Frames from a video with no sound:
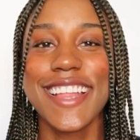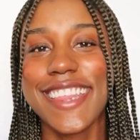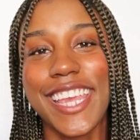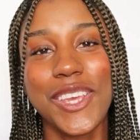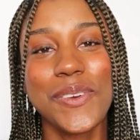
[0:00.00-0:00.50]

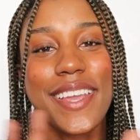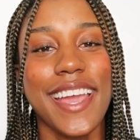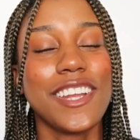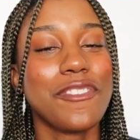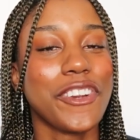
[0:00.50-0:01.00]
Thank you
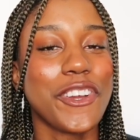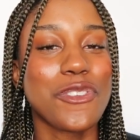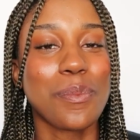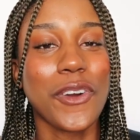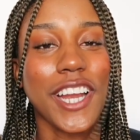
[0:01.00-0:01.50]
again for your
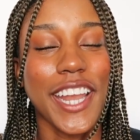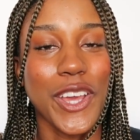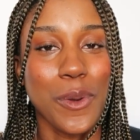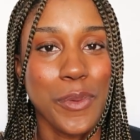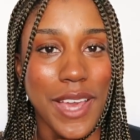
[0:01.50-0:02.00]
support, and I
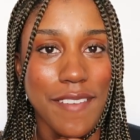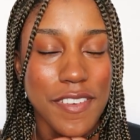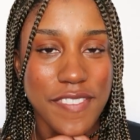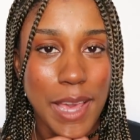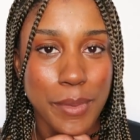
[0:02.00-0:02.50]
hope you have
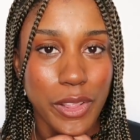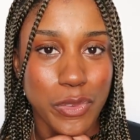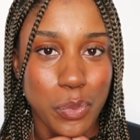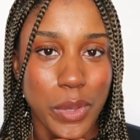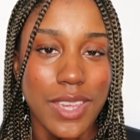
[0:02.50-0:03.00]
a
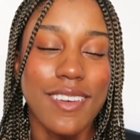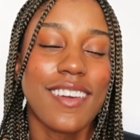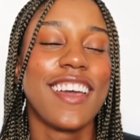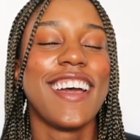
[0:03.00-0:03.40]
fabulous week.